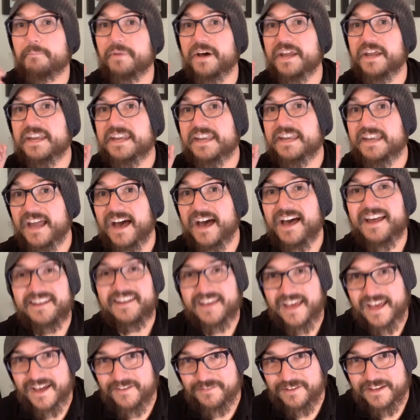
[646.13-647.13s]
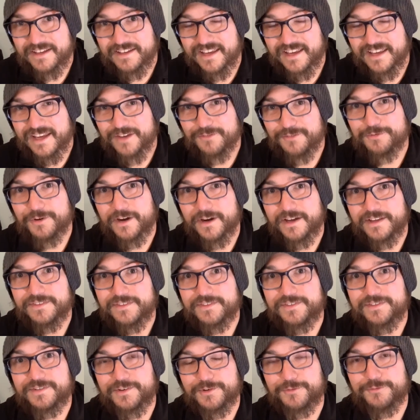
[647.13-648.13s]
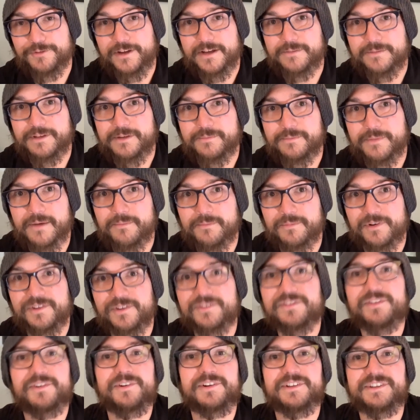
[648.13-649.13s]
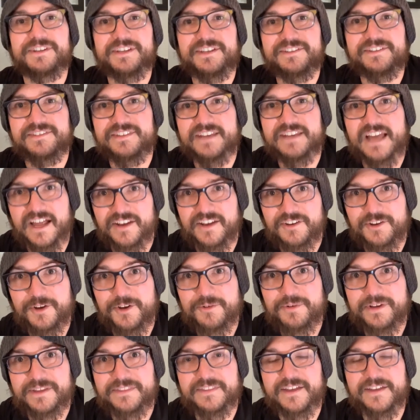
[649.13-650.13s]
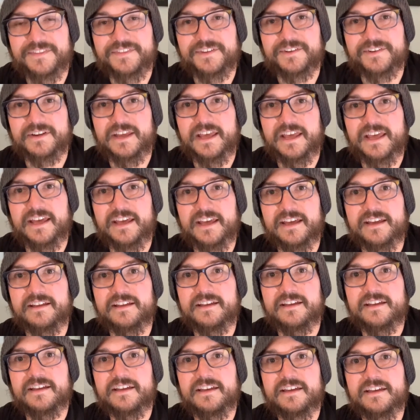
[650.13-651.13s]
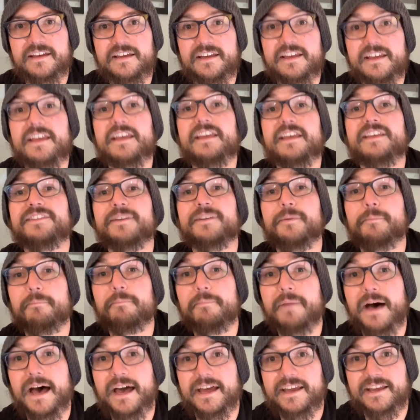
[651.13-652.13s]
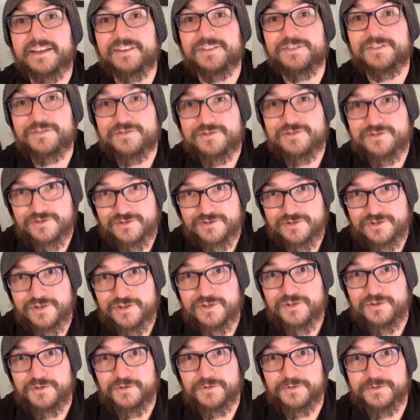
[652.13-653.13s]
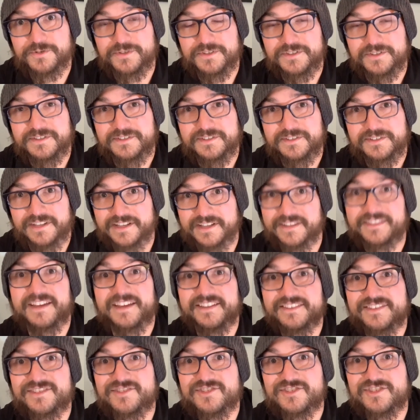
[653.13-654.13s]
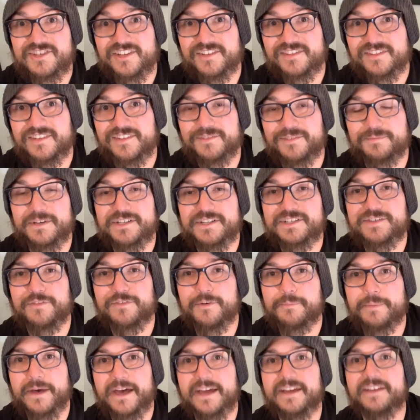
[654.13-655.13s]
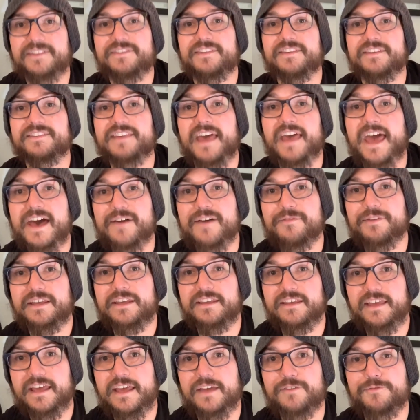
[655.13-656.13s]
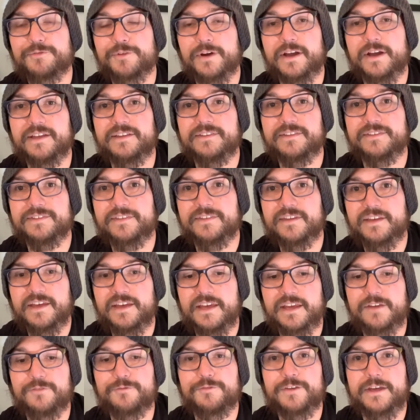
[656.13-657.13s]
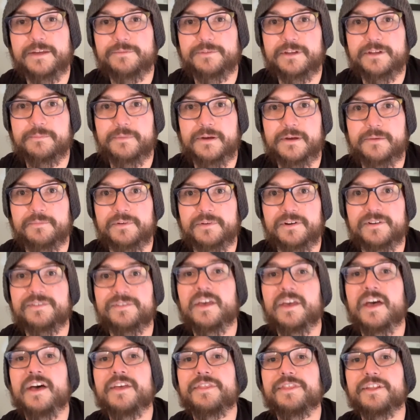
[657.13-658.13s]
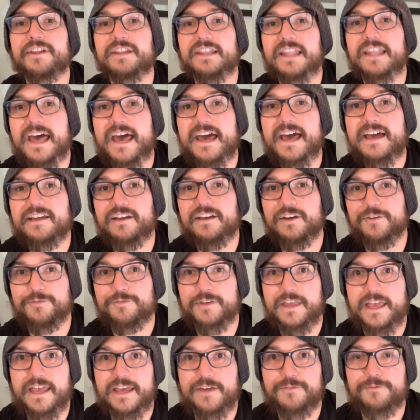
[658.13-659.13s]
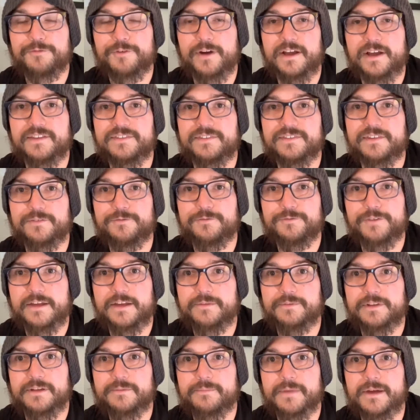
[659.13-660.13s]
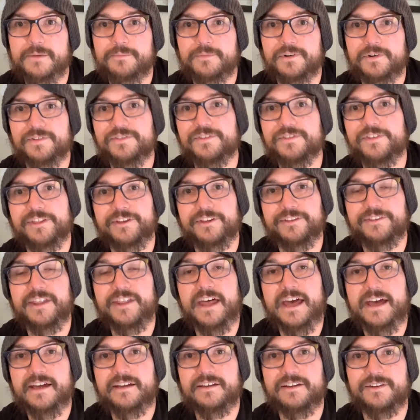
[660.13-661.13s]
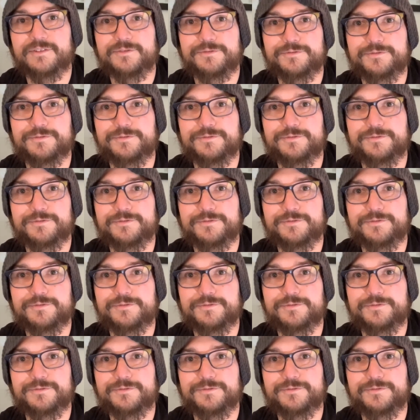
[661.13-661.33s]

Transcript: not having gay friends or family members, or at least not knowing that they're gay, is a bias too. Like, that's just as much of a bias as having gay friends and family members. The lack of gay friends and family members, or the lack of